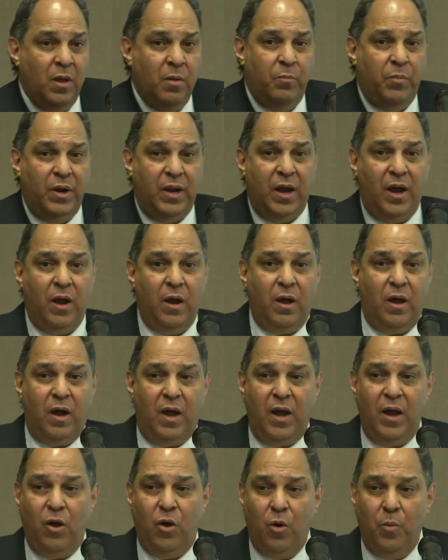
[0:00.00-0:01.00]
but
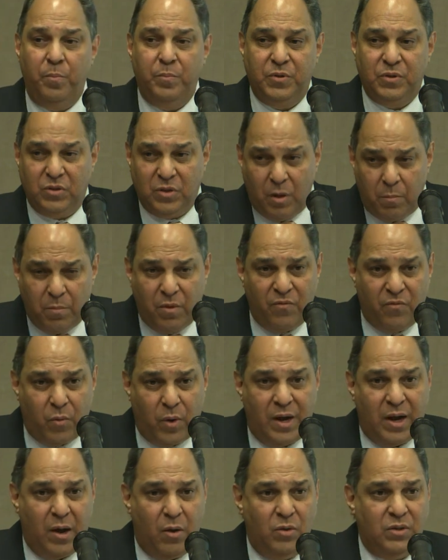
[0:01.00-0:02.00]
I hope some of
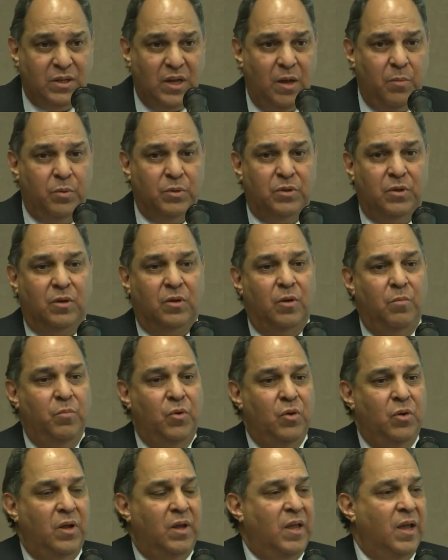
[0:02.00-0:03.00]
what I was able to
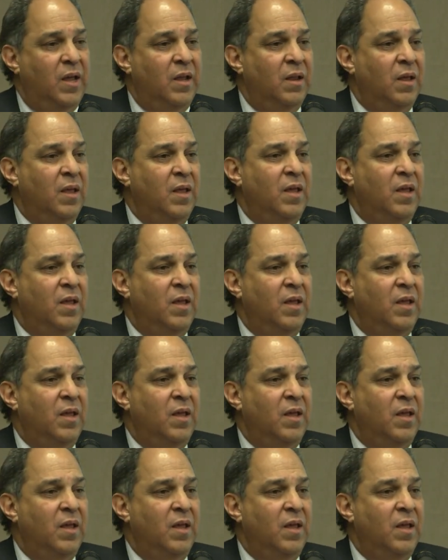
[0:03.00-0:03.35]
communicate